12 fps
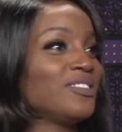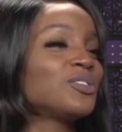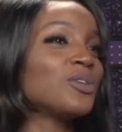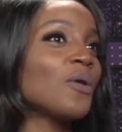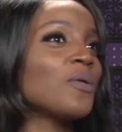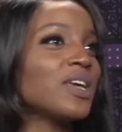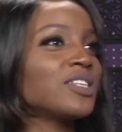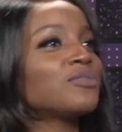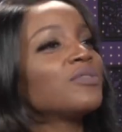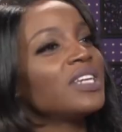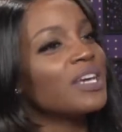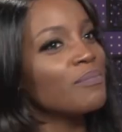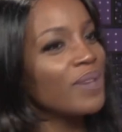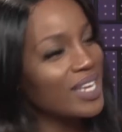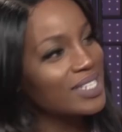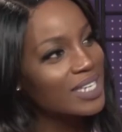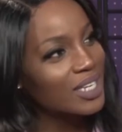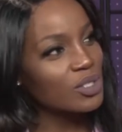So it's really
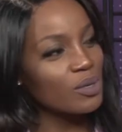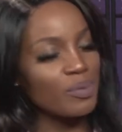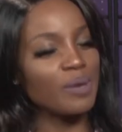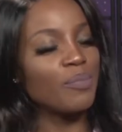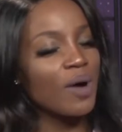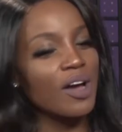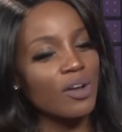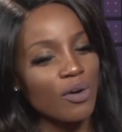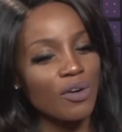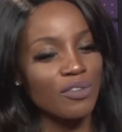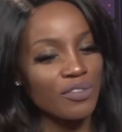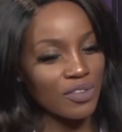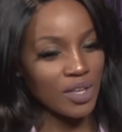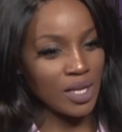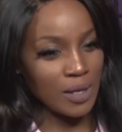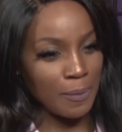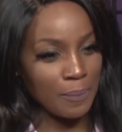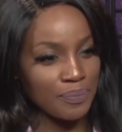amazing to be part of
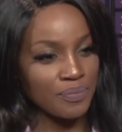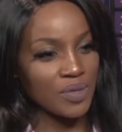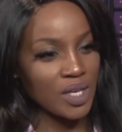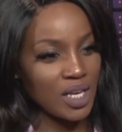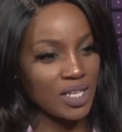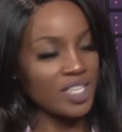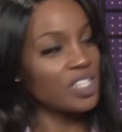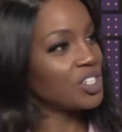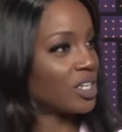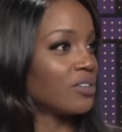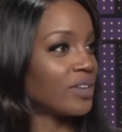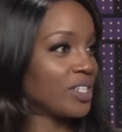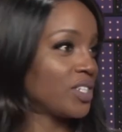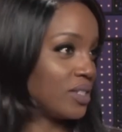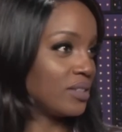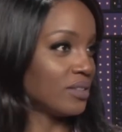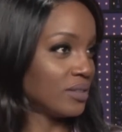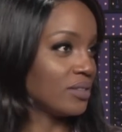this
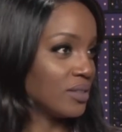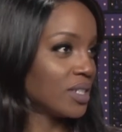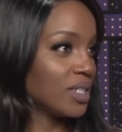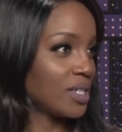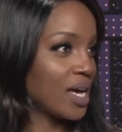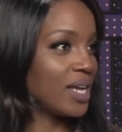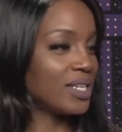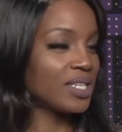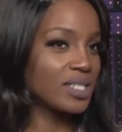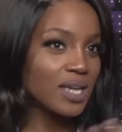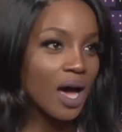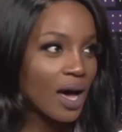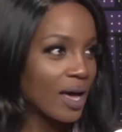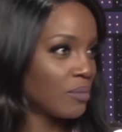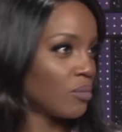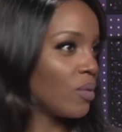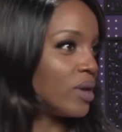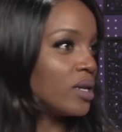generation and this
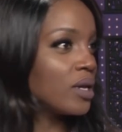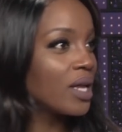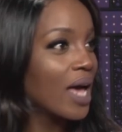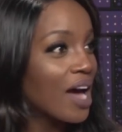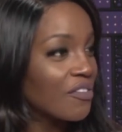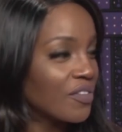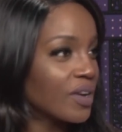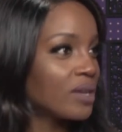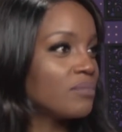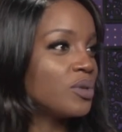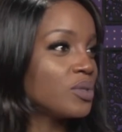time when African